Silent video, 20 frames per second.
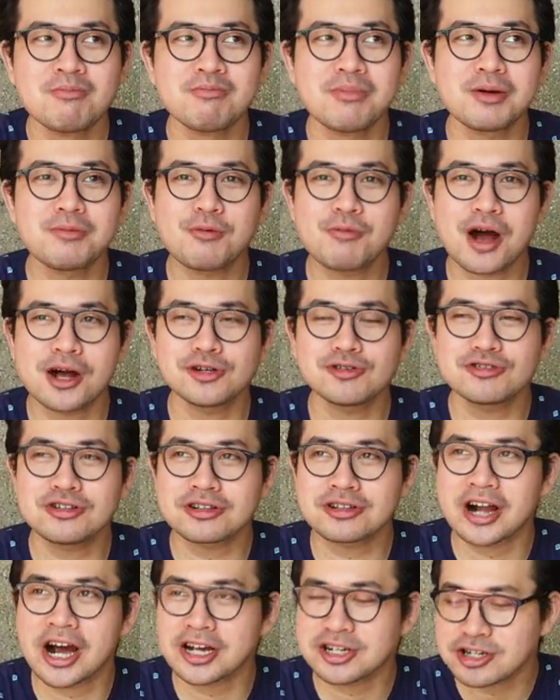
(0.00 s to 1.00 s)
May pumasok
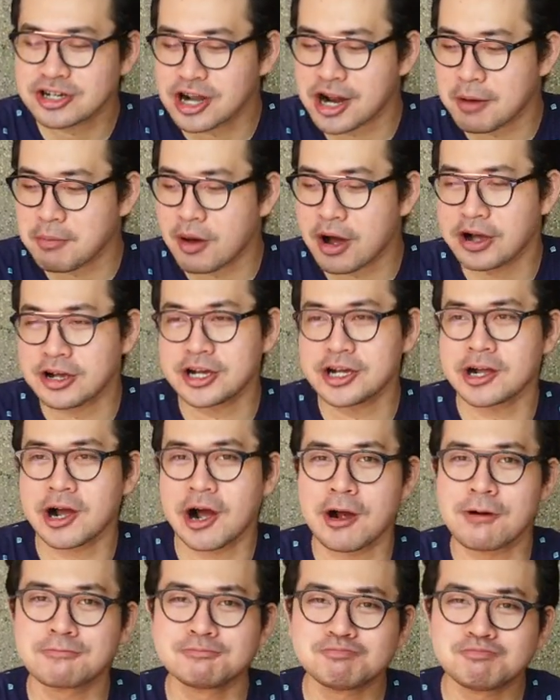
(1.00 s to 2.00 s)
ng tricycle,
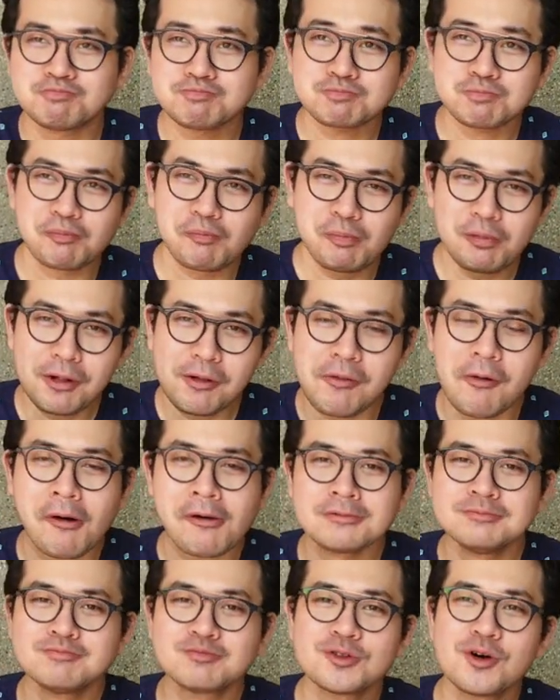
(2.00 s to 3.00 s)
napakaingay.
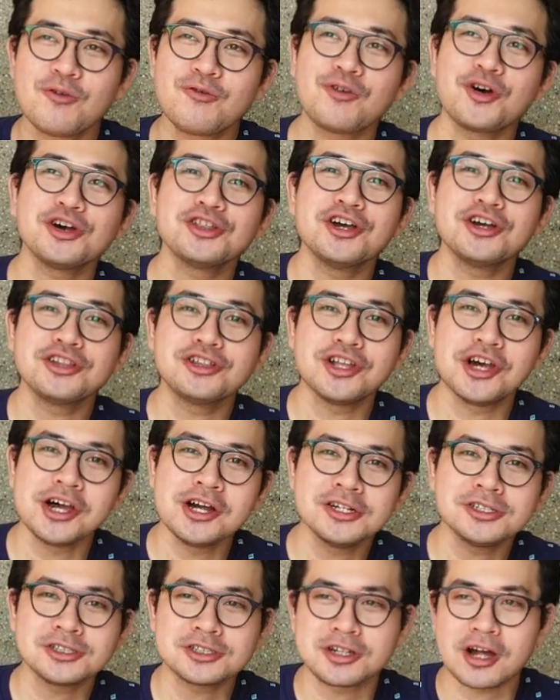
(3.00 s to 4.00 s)
So for the
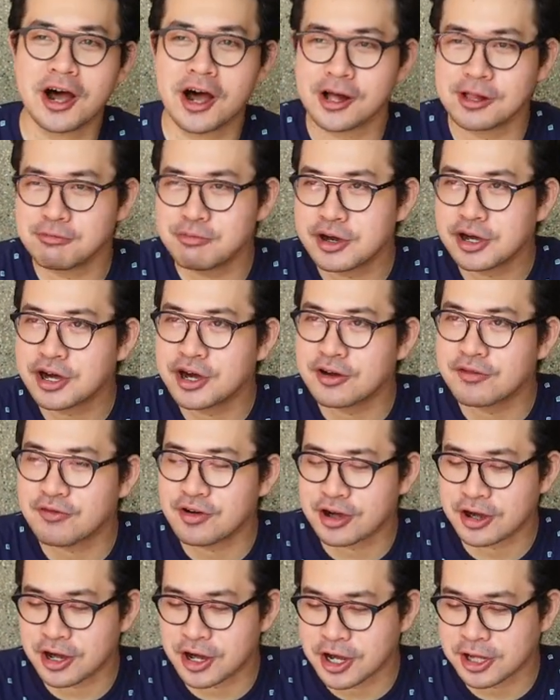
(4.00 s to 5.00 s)
taste, I'll be
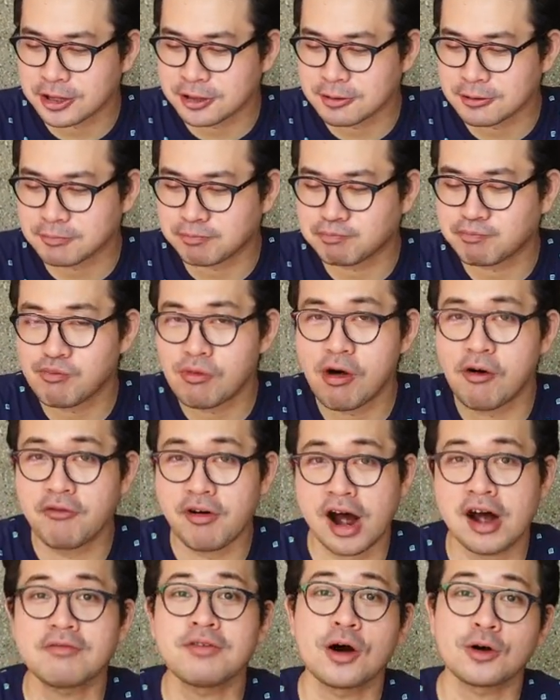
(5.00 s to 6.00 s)
giving it
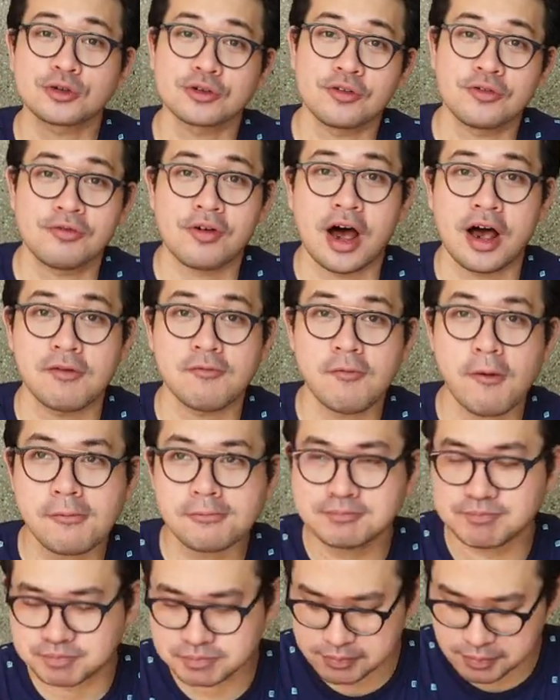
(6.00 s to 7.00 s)
5 out of
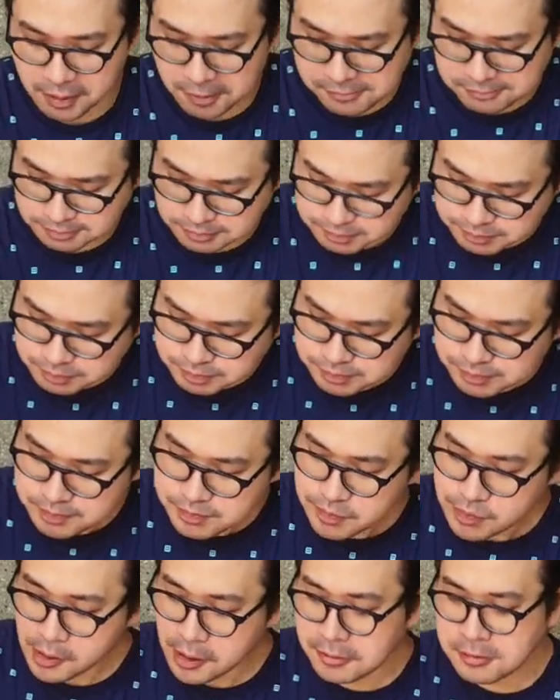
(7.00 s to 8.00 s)

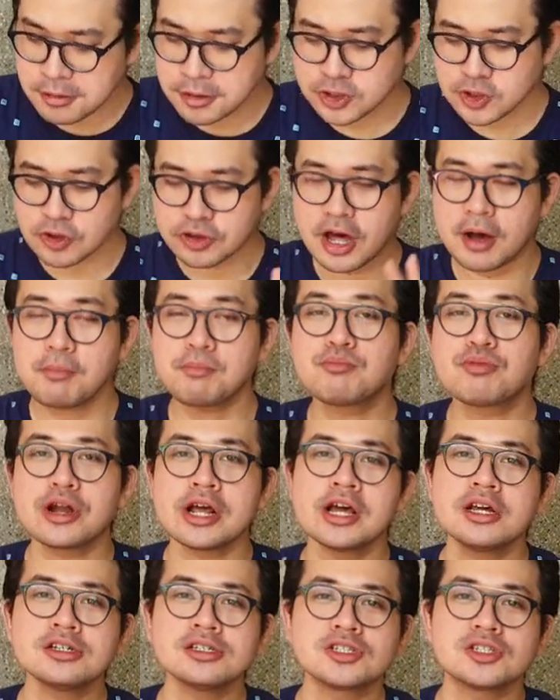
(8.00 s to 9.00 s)
5. So that
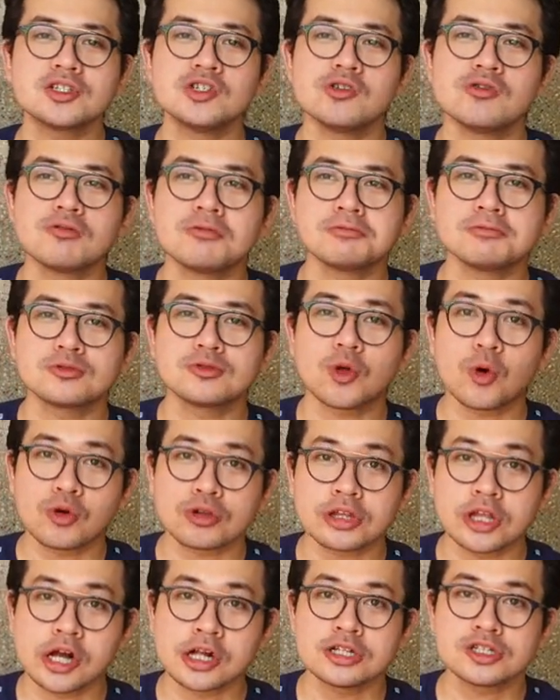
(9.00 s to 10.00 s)
brings yung
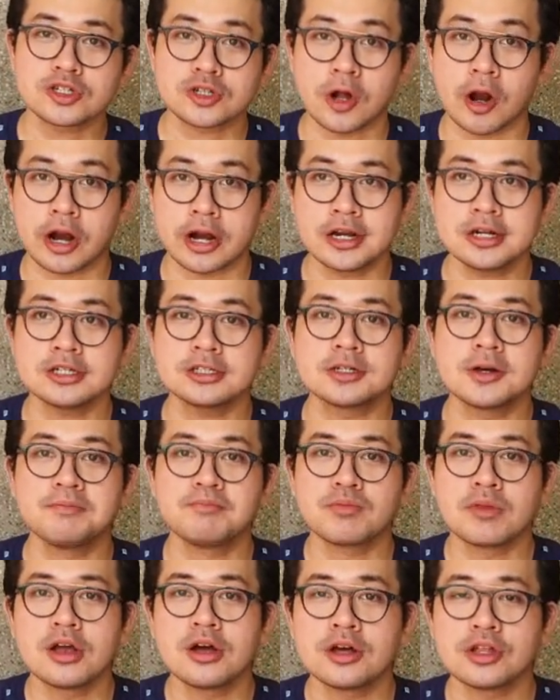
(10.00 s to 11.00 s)
total stars
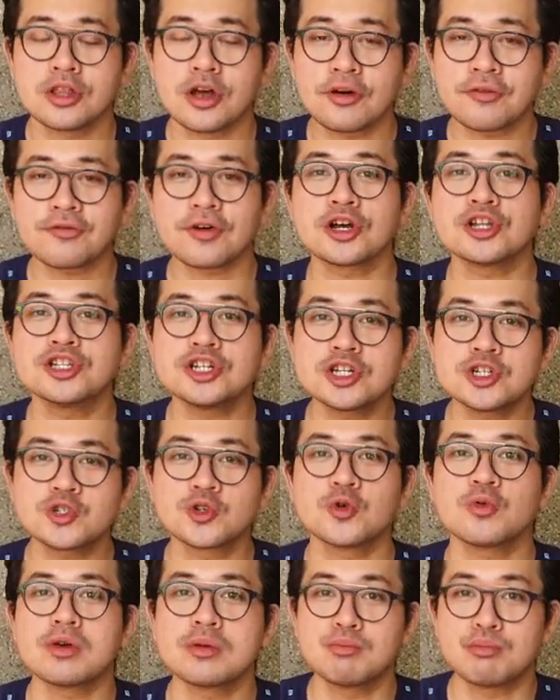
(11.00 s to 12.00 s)
ng Fudgy
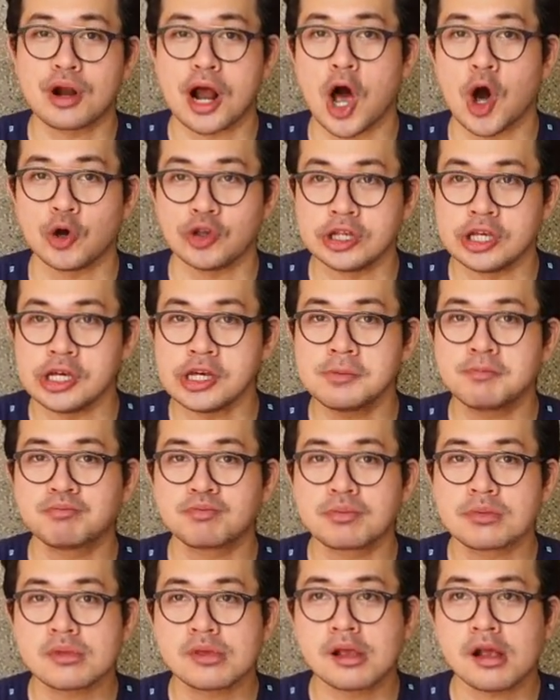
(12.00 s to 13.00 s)
Chewy Brownie
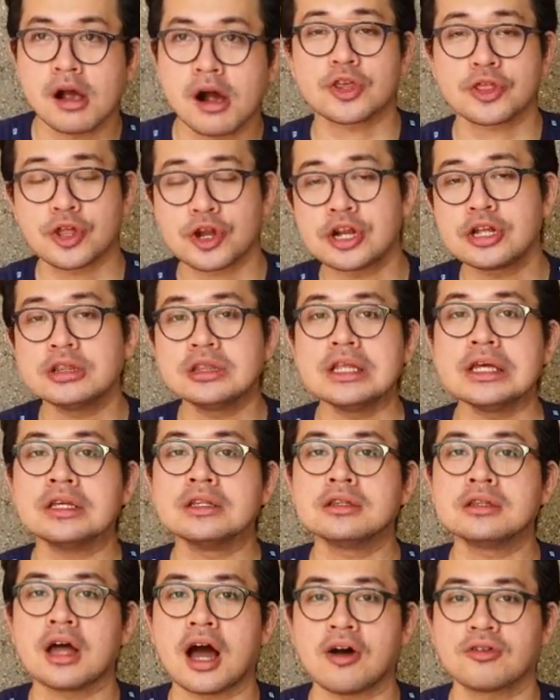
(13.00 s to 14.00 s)

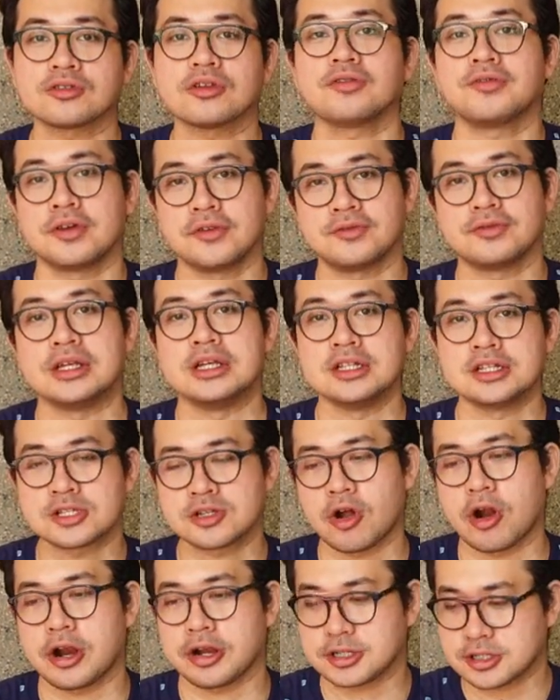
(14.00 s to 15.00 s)
13 out of 15
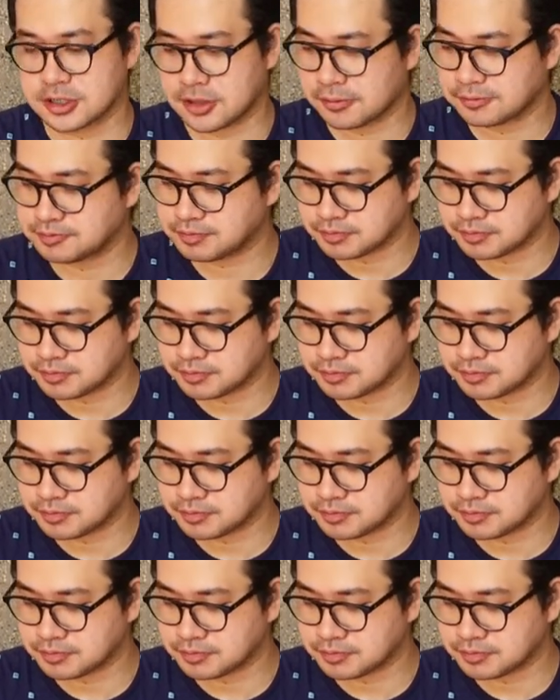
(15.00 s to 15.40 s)
stars.